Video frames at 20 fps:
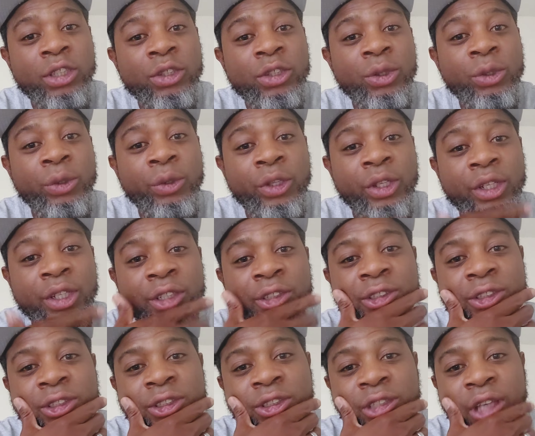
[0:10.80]
to do
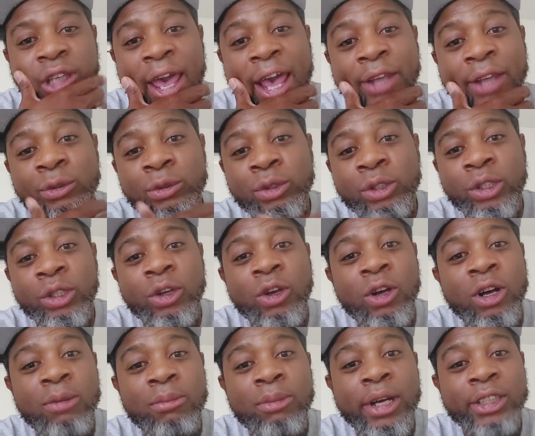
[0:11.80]
this actually
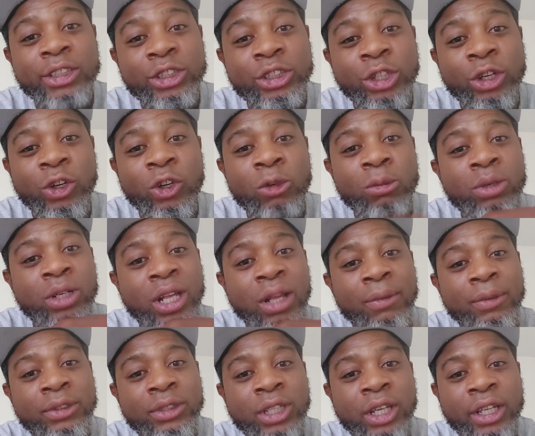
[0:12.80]
on my show, but I
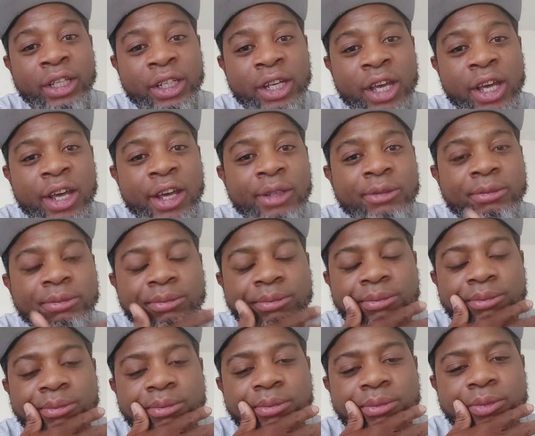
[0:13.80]
was like, nah.
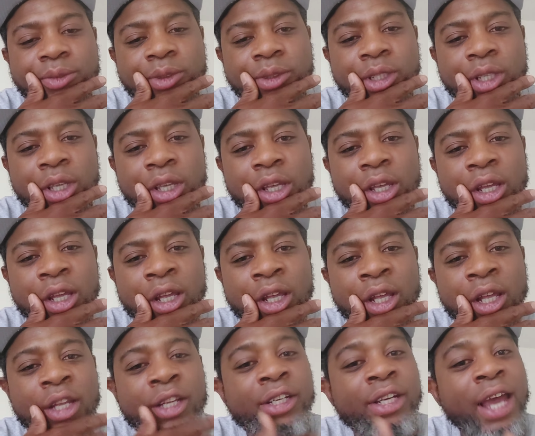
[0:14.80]

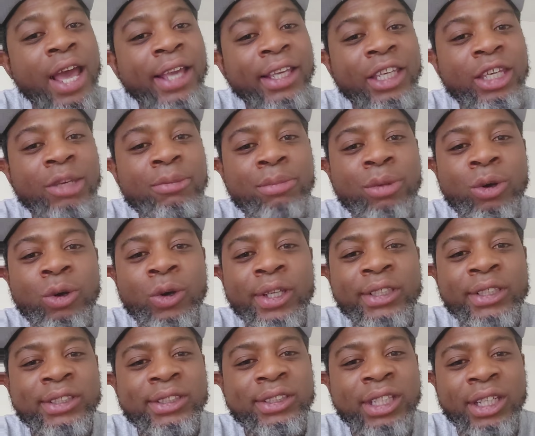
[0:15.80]
Nike
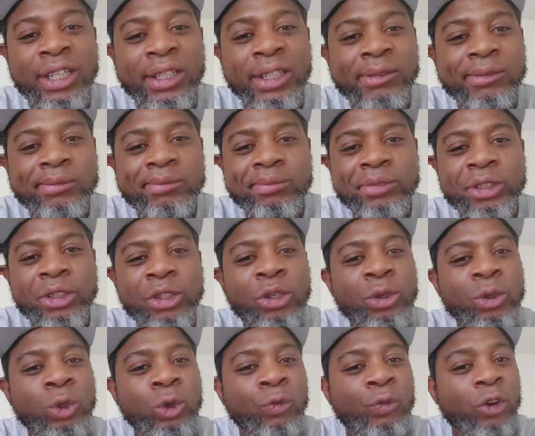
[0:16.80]
boy Zeke, the
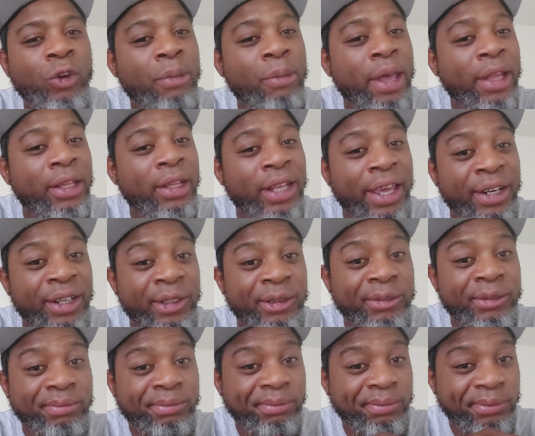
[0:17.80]
dude from Atlanta.
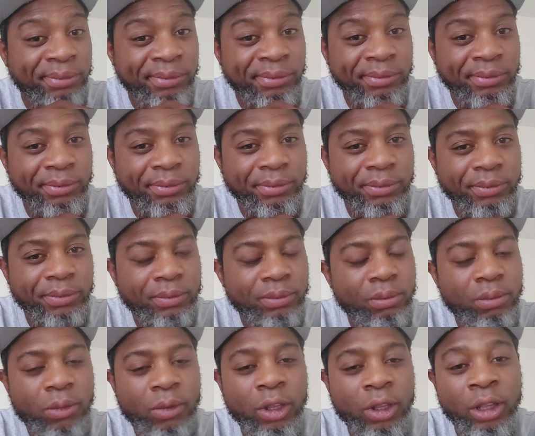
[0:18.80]

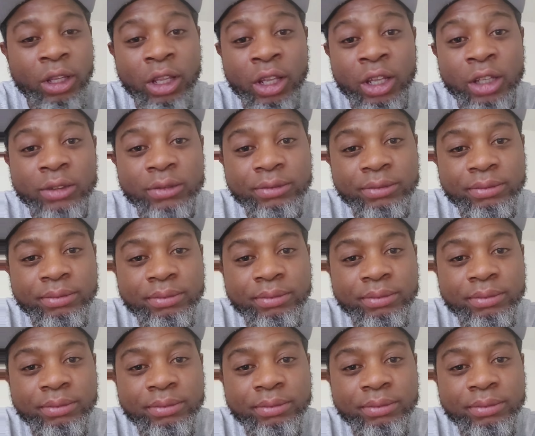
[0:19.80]
Look,